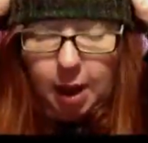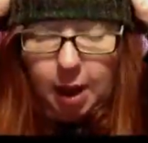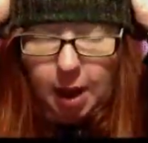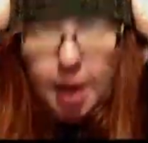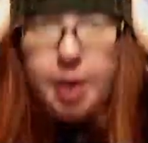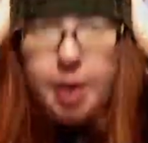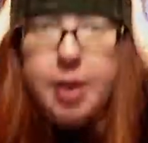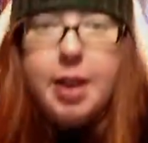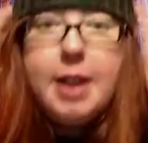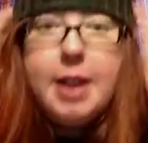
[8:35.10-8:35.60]

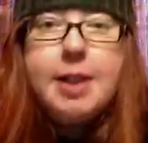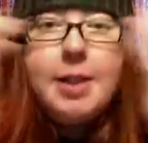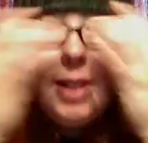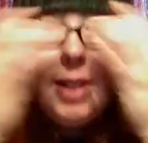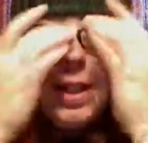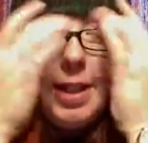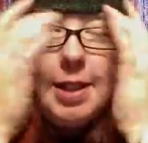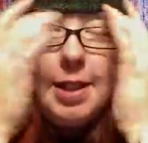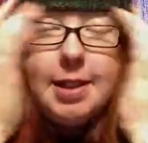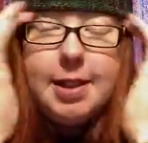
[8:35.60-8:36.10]
This
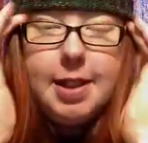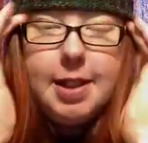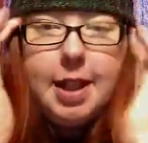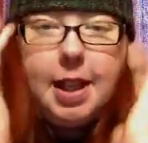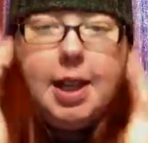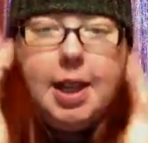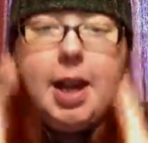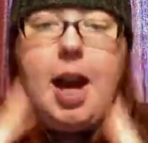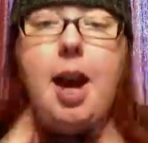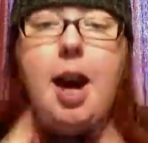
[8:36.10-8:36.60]
is
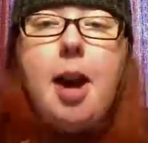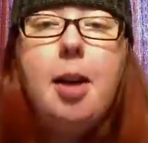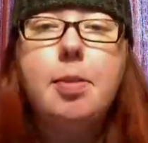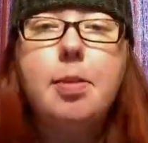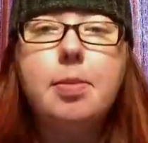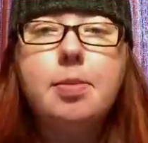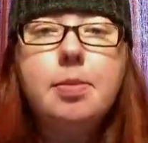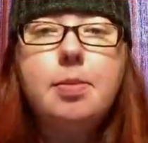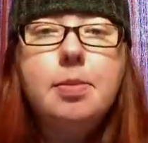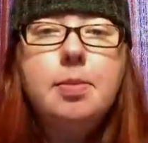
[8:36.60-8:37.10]
the
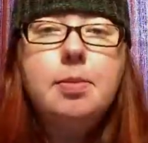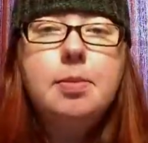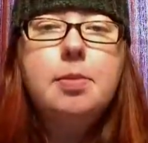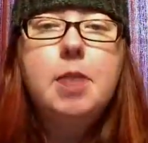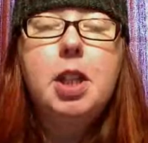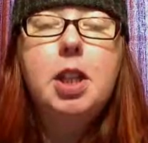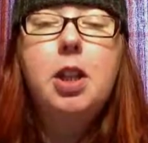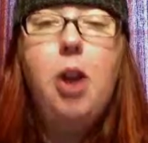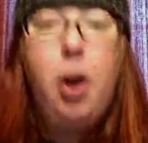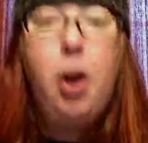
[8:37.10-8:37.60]

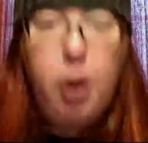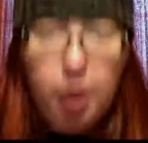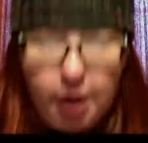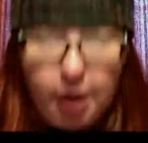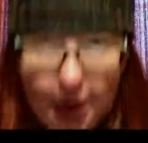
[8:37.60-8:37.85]
yarn I